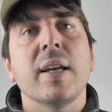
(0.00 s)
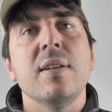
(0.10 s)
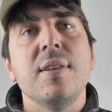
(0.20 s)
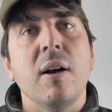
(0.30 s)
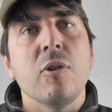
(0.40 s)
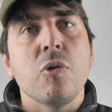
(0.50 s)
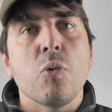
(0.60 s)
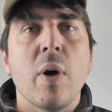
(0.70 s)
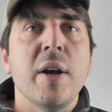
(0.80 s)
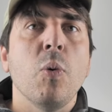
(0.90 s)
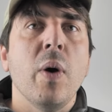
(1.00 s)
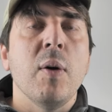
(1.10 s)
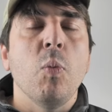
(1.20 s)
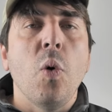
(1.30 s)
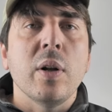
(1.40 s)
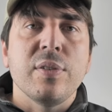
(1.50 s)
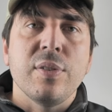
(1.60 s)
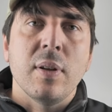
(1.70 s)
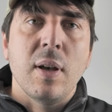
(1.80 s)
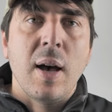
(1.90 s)
can tell you right away
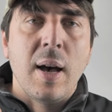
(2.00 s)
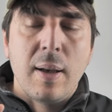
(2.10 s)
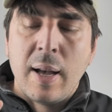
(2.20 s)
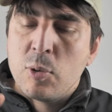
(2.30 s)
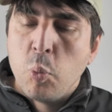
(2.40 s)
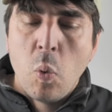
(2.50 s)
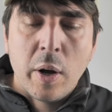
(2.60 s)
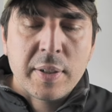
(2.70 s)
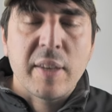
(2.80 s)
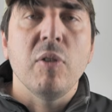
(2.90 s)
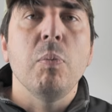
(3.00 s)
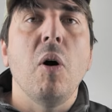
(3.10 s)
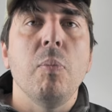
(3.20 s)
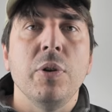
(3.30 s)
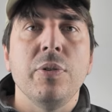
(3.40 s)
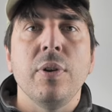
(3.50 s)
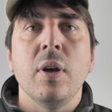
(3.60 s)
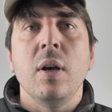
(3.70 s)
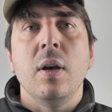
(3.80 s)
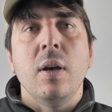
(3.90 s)
what's at one given moment
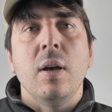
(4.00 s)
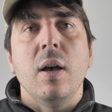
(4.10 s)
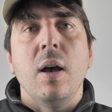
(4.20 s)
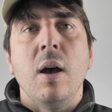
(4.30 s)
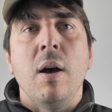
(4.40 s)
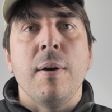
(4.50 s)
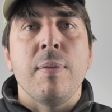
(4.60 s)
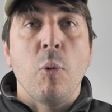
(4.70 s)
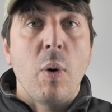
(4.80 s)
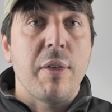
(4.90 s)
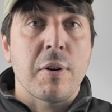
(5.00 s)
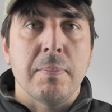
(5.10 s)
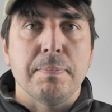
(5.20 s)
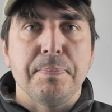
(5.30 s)
the weather.